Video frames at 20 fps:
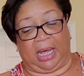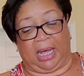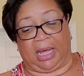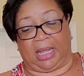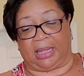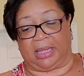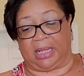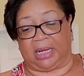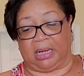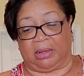
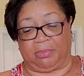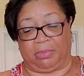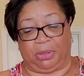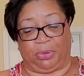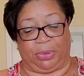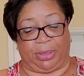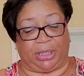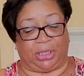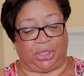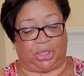And then I'm
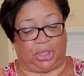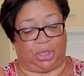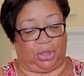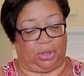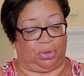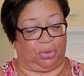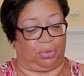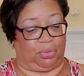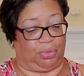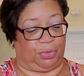going
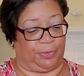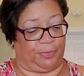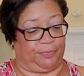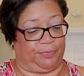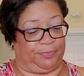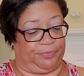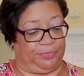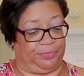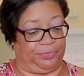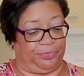to,
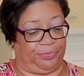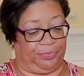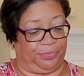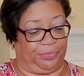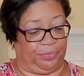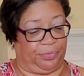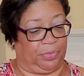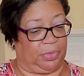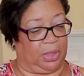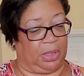
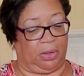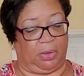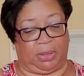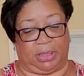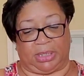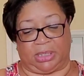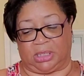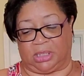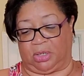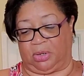
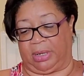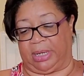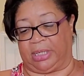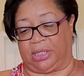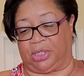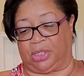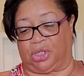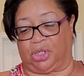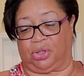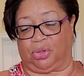let's go ahead
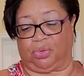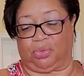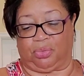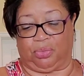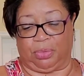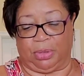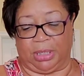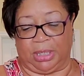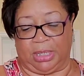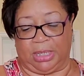and
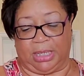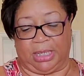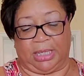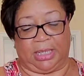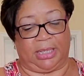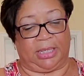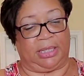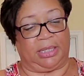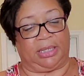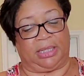do
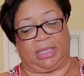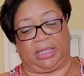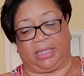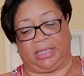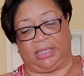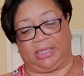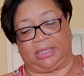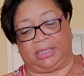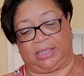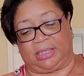
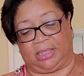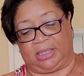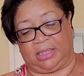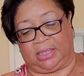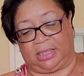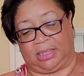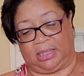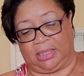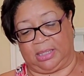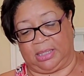these
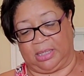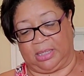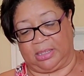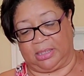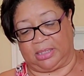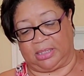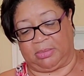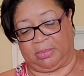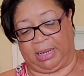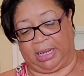
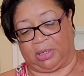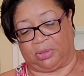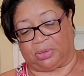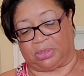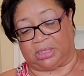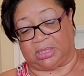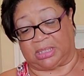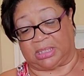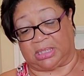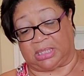
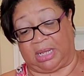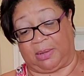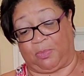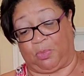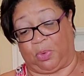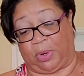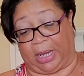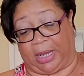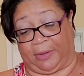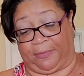tomatoes the same
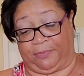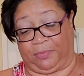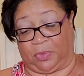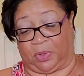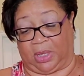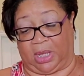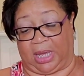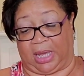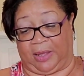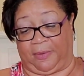way,
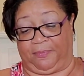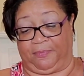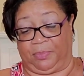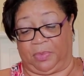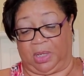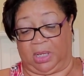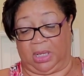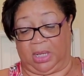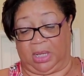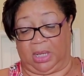okay?
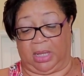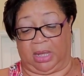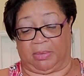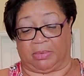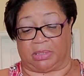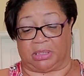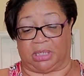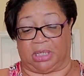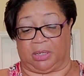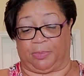I'm
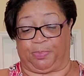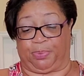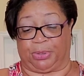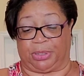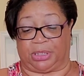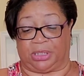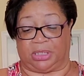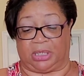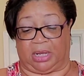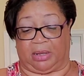just going to
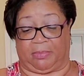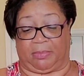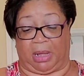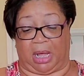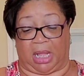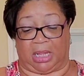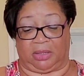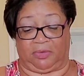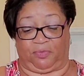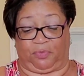put some
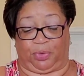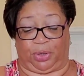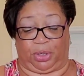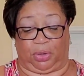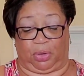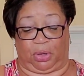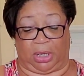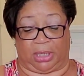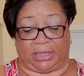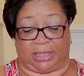olive
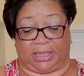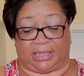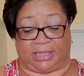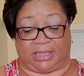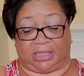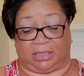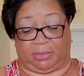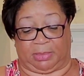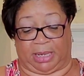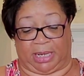oil on
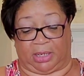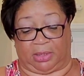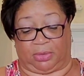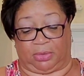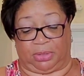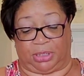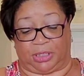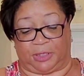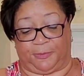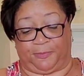these
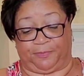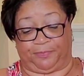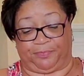tomatoes,